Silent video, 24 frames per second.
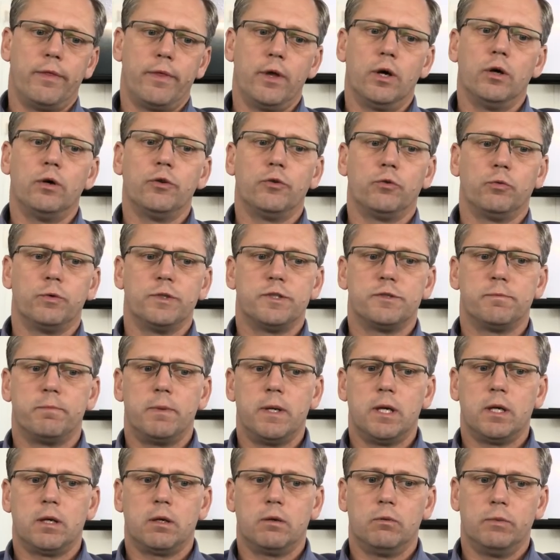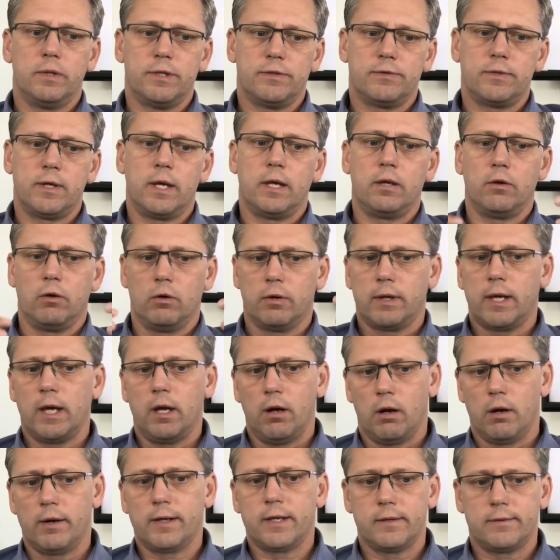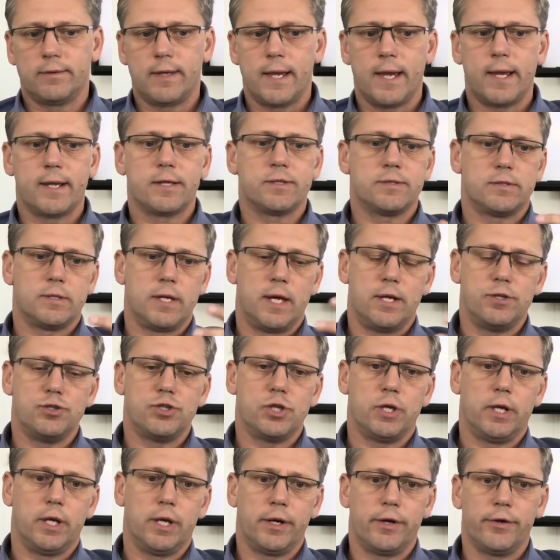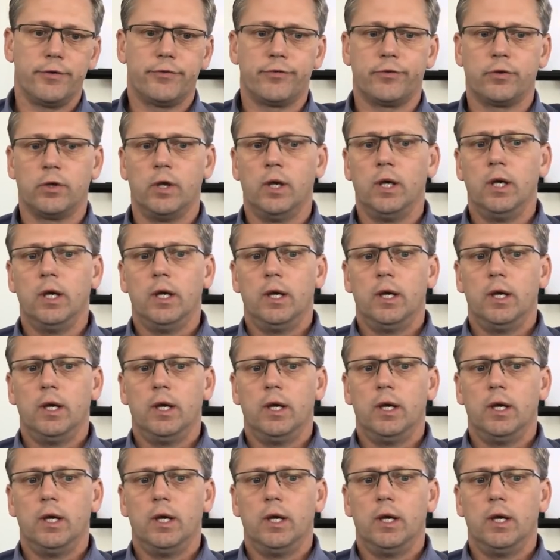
with those we say, okay, architects, engineers,